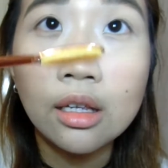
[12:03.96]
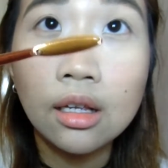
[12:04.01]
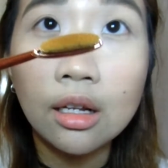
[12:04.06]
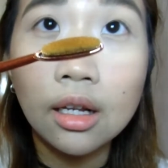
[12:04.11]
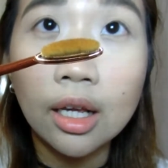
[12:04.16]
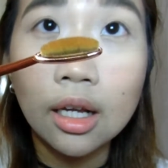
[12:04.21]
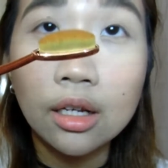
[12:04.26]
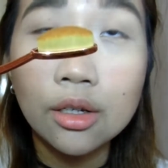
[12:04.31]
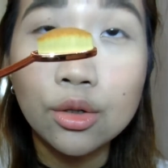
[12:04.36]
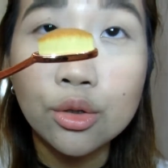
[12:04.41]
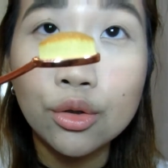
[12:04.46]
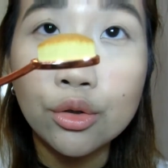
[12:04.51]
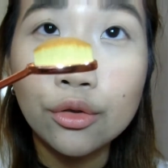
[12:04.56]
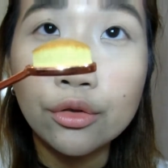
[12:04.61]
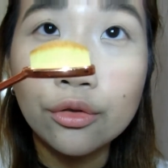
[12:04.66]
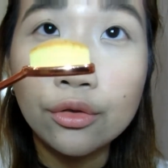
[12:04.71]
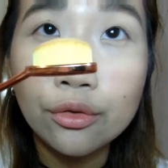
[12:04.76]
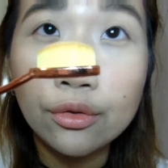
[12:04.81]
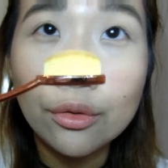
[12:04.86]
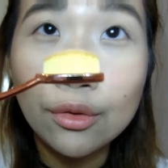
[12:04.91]
Like a
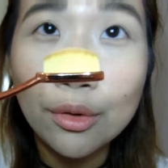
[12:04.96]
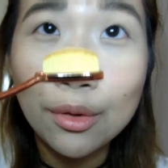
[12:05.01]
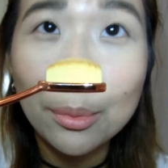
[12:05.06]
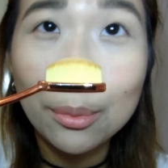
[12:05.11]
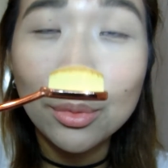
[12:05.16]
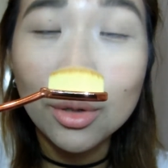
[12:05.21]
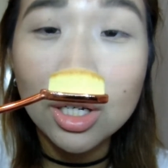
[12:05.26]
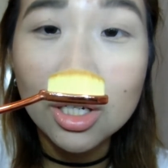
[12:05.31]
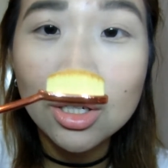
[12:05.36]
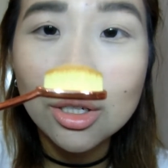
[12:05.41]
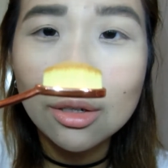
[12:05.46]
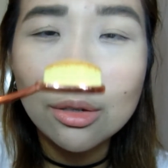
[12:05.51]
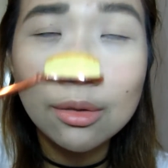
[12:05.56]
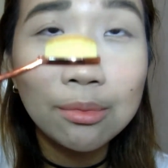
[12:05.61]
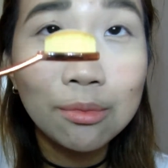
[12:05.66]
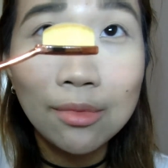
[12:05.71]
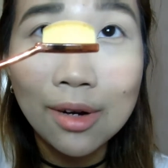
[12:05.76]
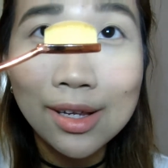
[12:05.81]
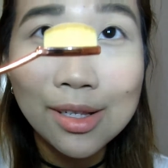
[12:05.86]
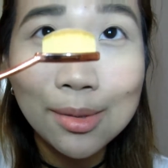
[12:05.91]
toothbrush. It
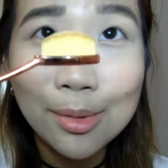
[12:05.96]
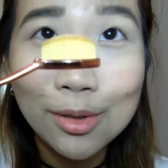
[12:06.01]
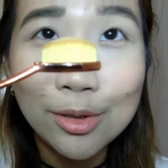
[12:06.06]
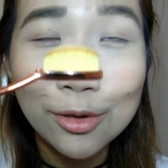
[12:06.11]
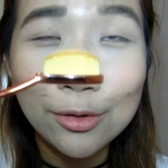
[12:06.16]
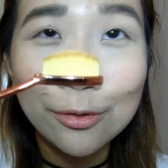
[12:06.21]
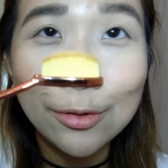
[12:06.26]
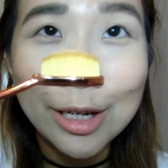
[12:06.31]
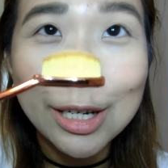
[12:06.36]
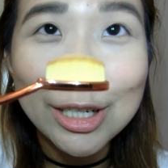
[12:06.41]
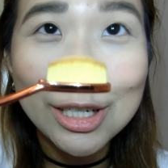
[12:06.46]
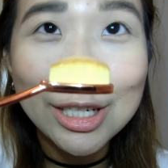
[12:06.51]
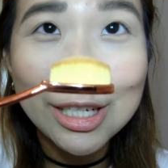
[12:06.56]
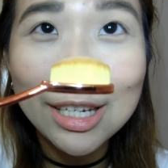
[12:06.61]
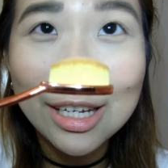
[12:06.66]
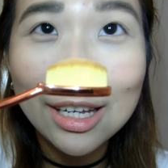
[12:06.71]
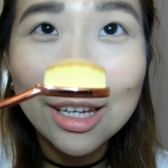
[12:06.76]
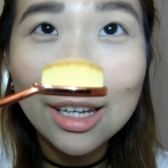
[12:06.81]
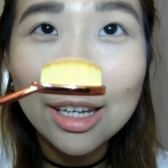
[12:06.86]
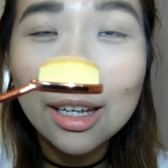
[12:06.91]
reminds me of a toothbrush,
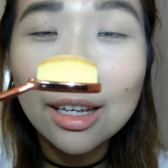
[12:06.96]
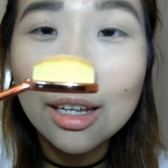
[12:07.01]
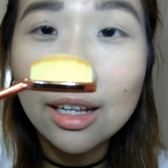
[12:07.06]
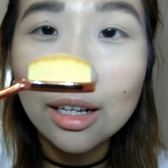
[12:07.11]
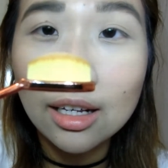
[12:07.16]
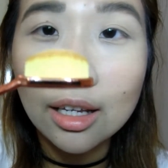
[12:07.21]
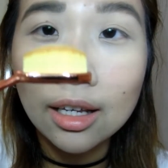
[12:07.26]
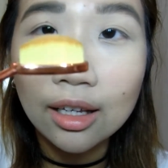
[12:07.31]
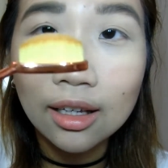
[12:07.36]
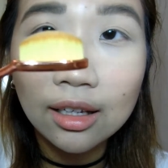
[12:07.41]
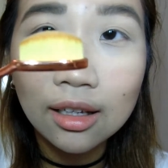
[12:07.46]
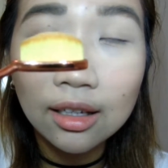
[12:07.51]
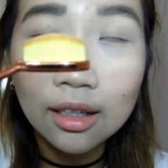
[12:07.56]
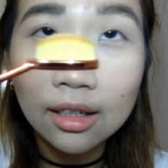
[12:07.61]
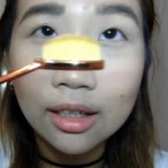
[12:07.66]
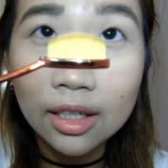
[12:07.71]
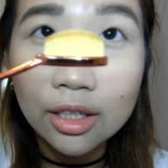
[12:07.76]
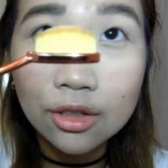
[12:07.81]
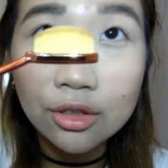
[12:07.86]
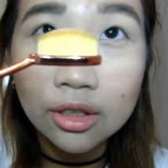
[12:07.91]
like
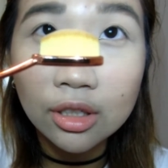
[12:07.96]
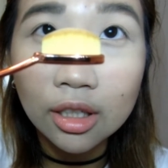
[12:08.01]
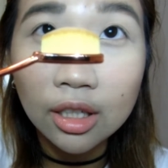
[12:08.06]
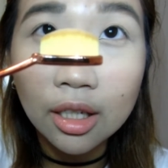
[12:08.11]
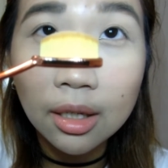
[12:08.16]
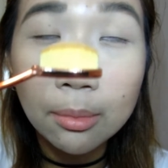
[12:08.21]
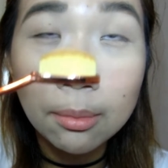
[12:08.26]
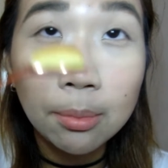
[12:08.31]
literally.